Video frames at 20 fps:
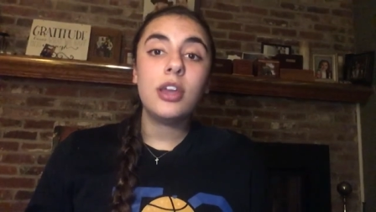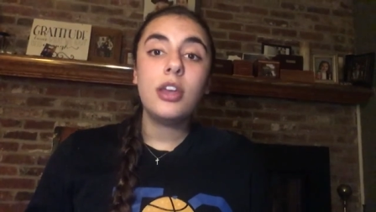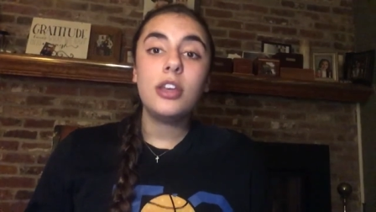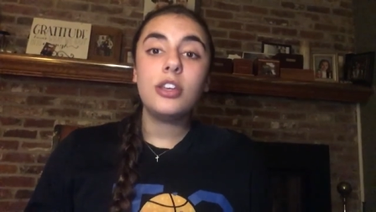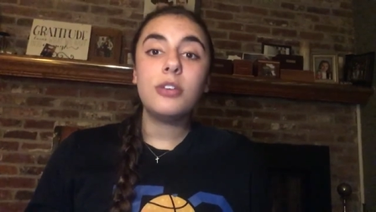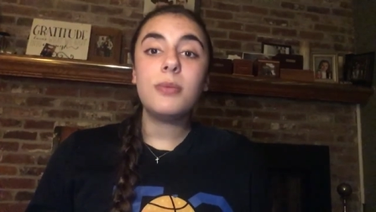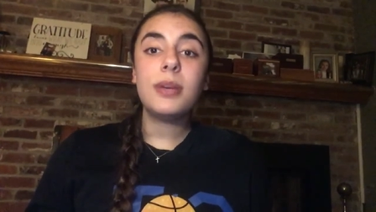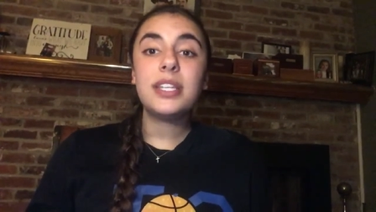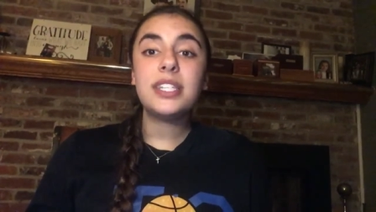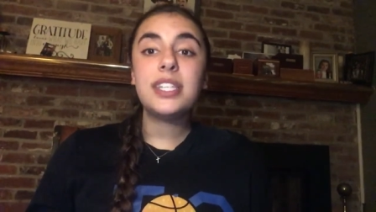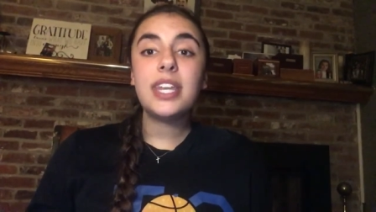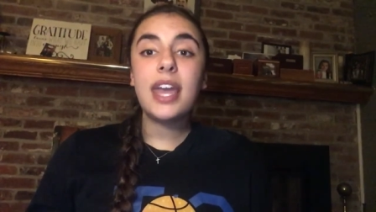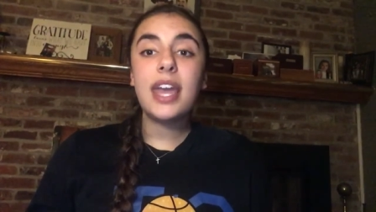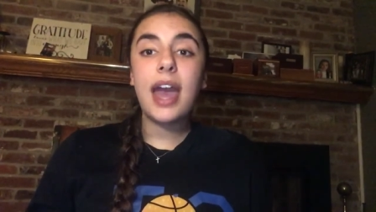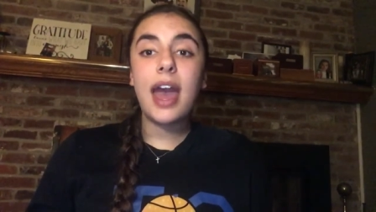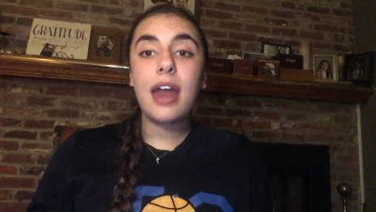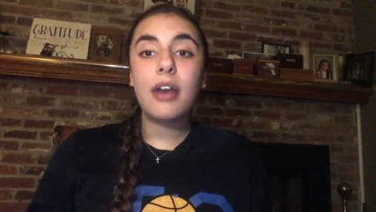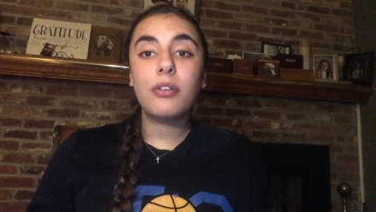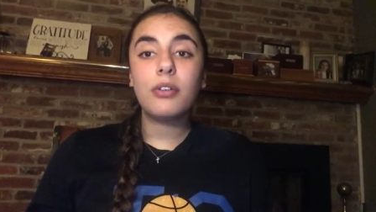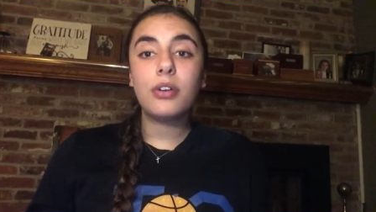you may see
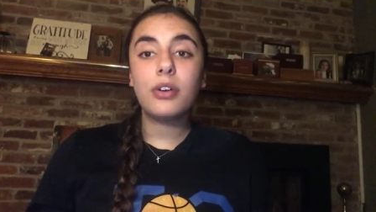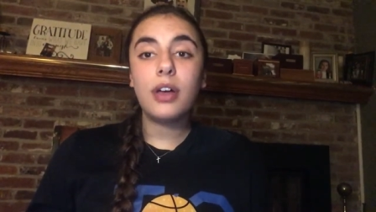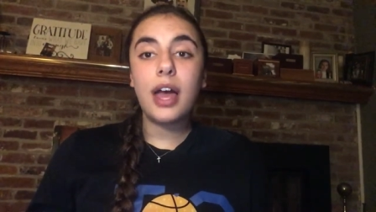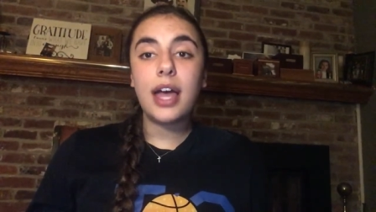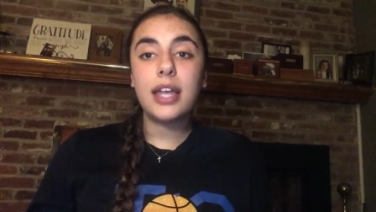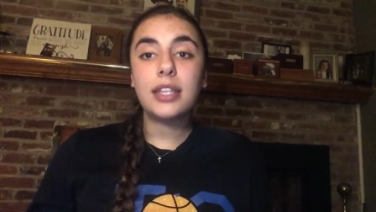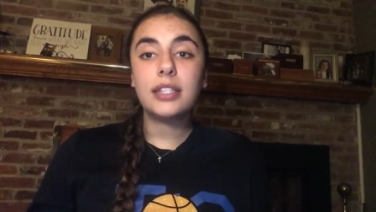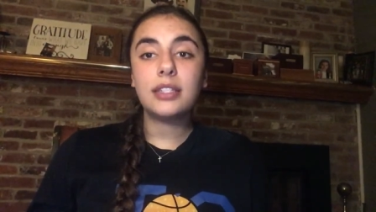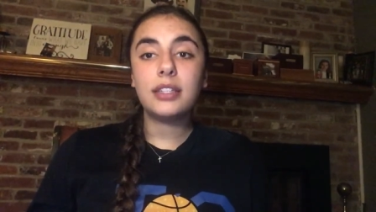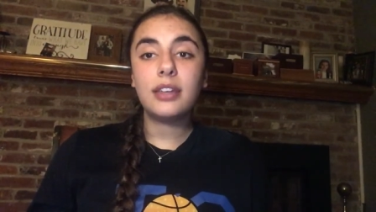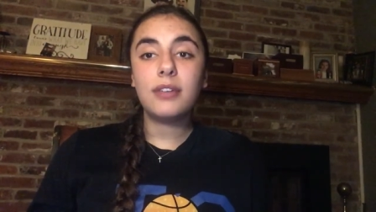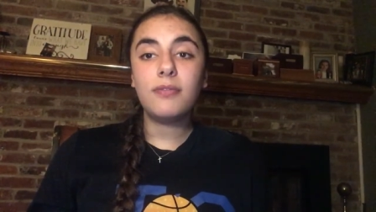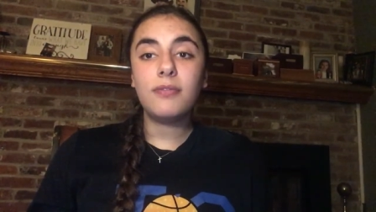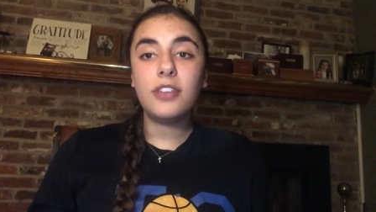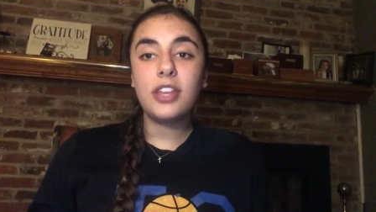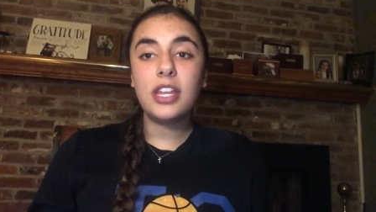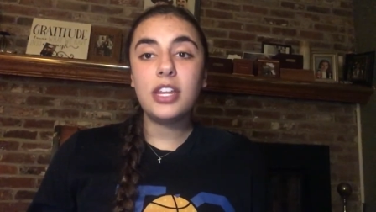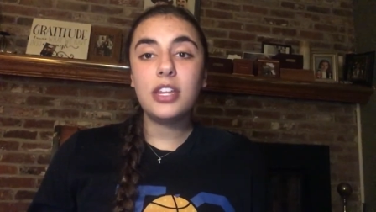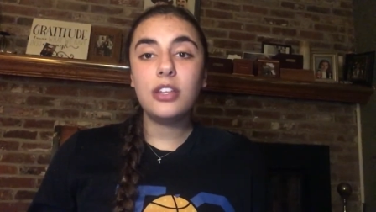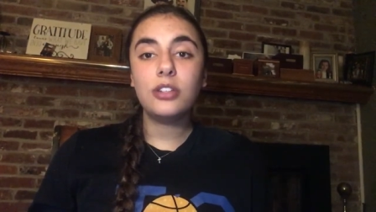Adderall as a
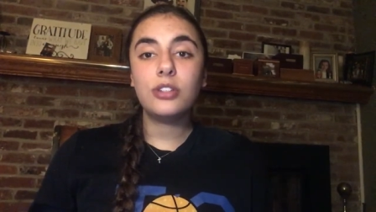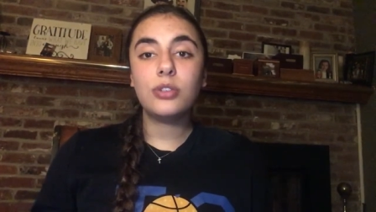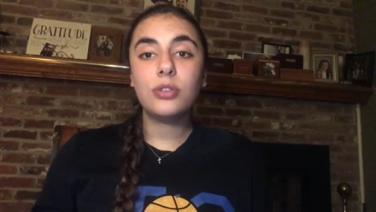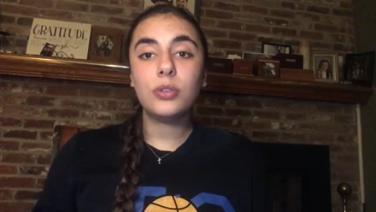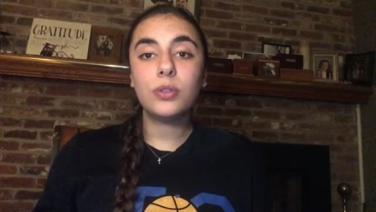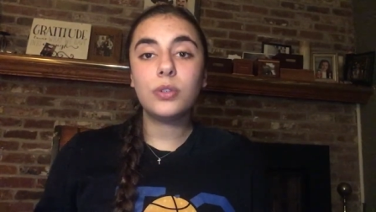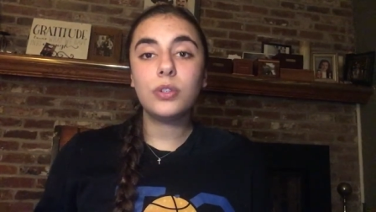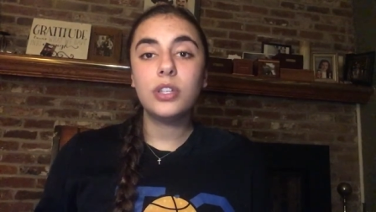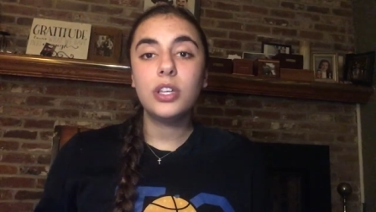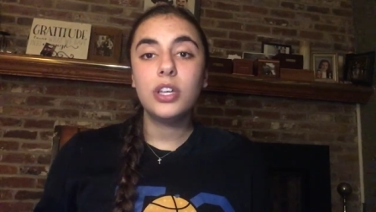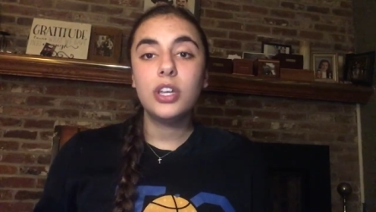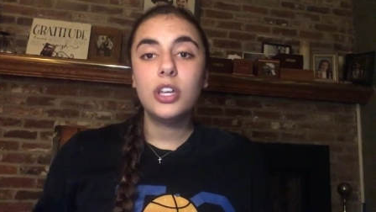convenient tool